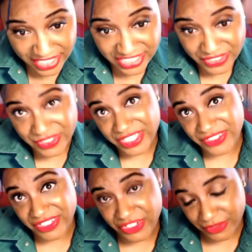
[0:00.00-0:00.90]
gel
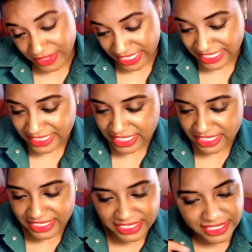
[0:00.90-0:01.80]
liner in here, you guys.
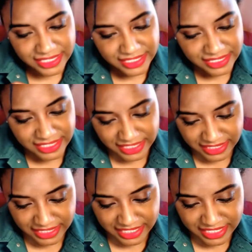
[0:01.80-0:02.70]
This is
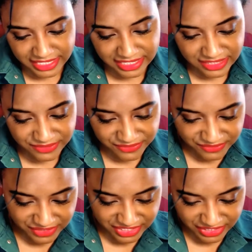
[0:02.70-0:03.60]
the
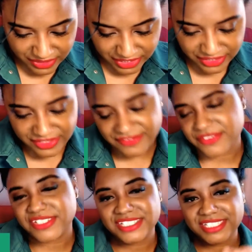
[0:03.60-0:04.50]
Innisfree gel liner. Of
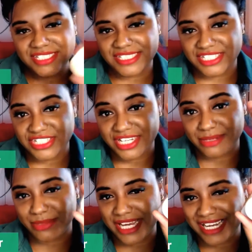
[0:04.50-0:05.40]
course, this is the
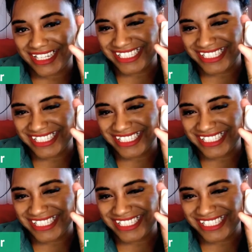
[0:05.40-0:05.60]
shade black.